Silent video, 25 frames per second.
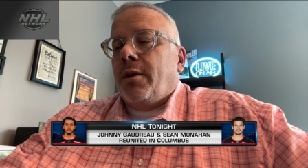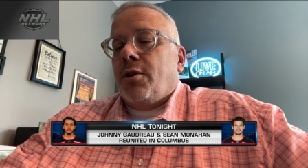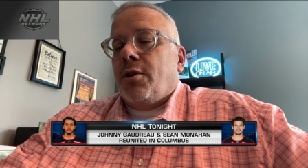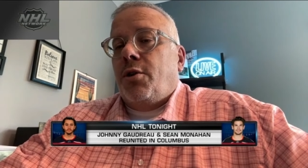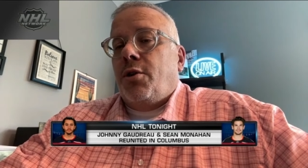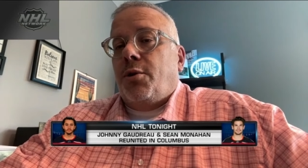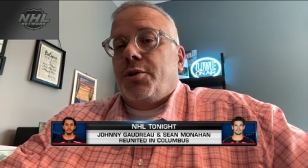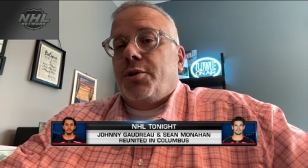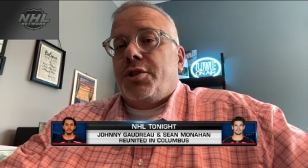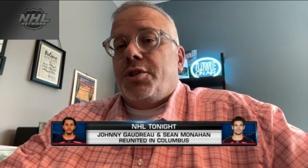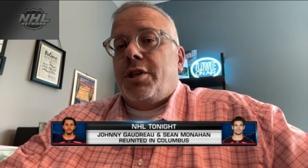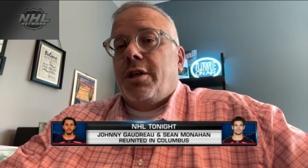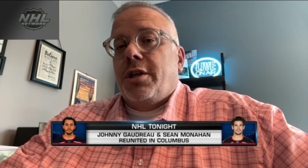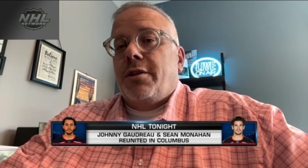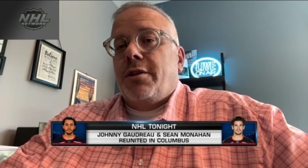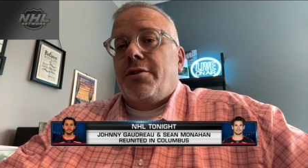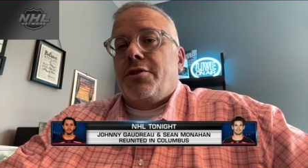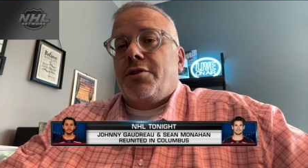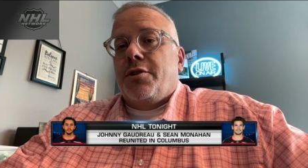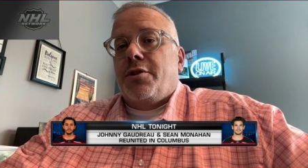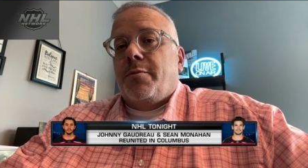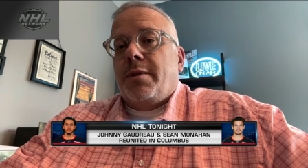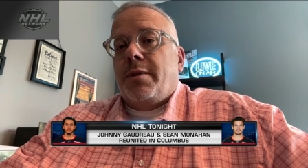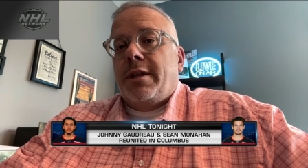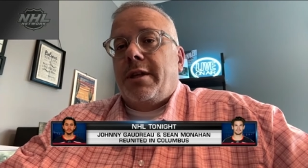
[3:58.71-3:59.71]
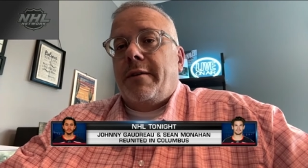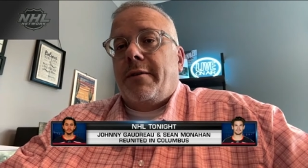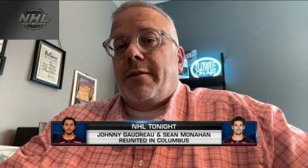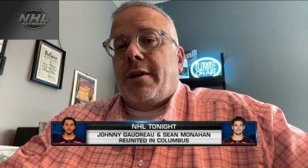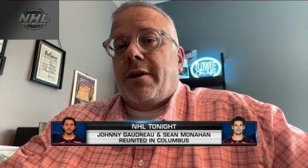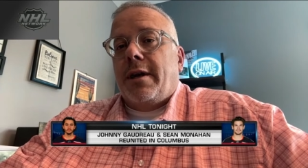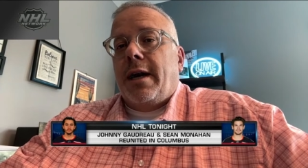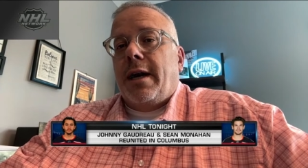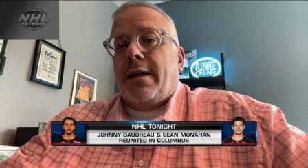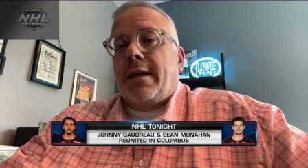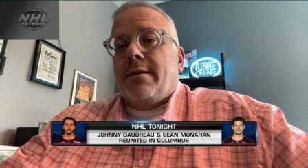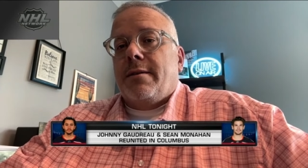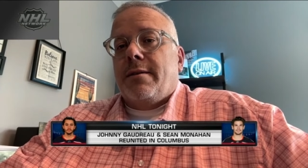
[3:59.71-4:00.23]
Cole Sillinger, believe it or
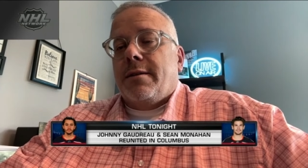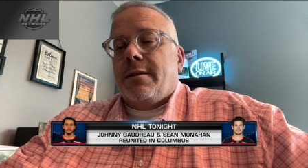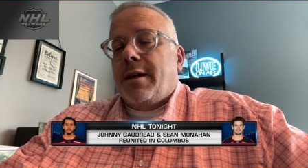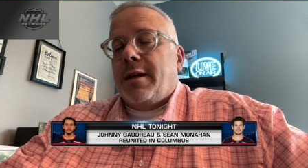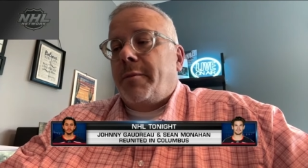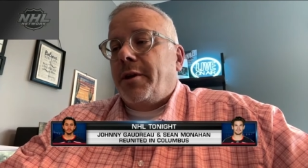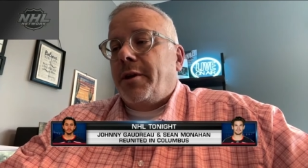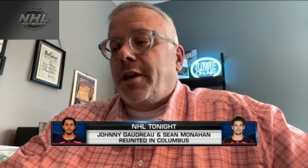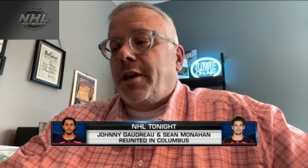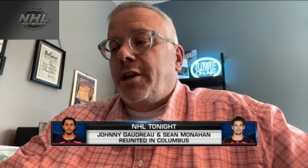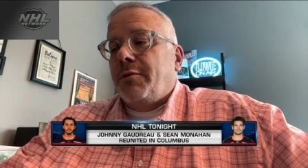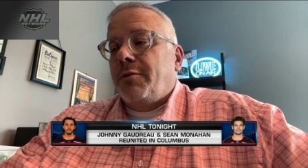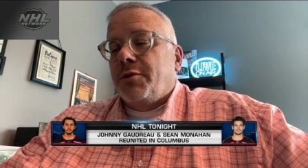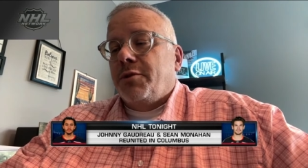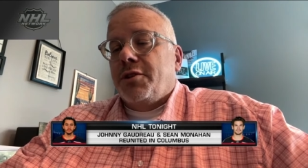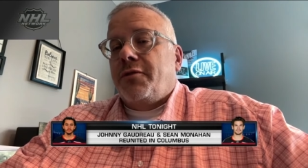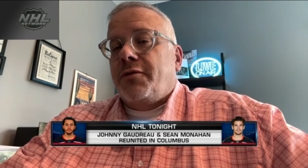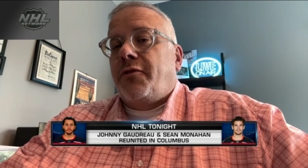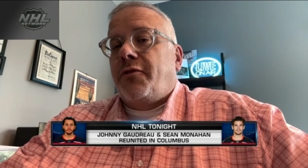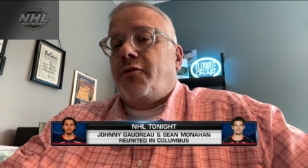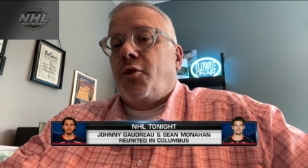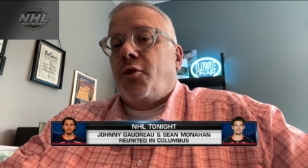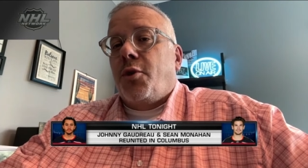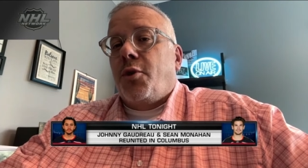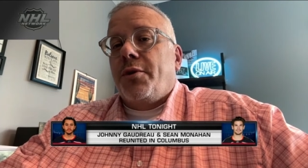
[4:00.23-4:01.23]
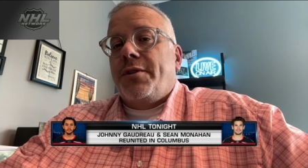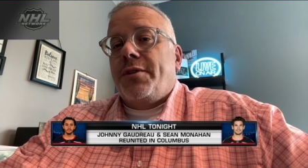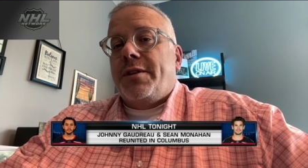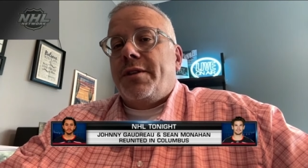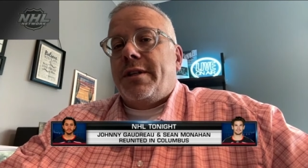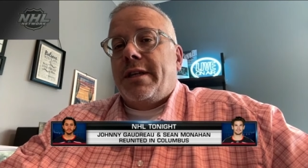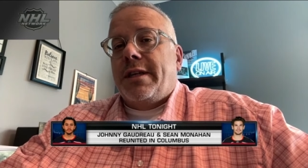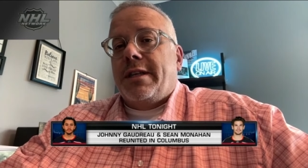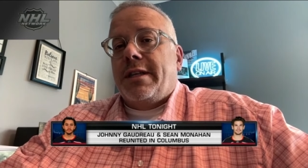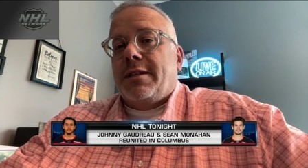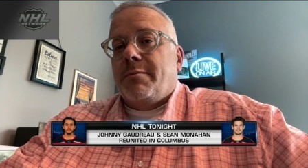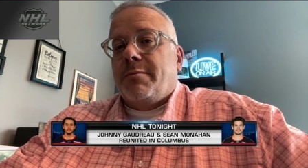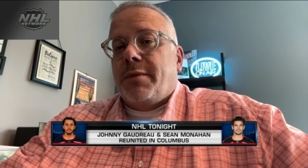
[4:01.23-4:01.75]
not, is coming into his fourth
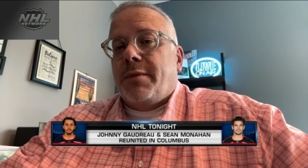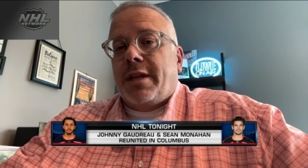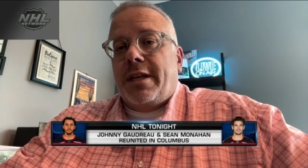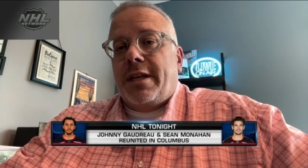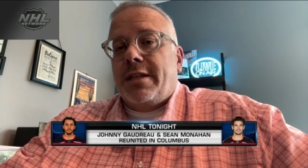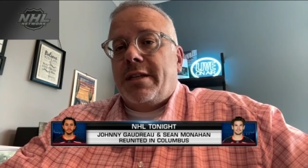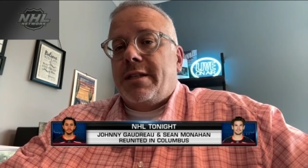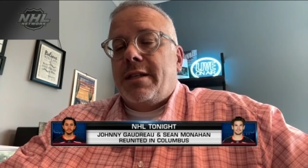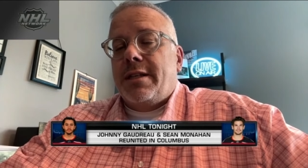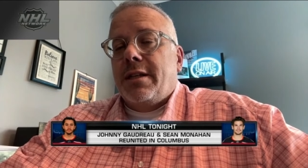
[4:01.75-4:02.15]
season, but he's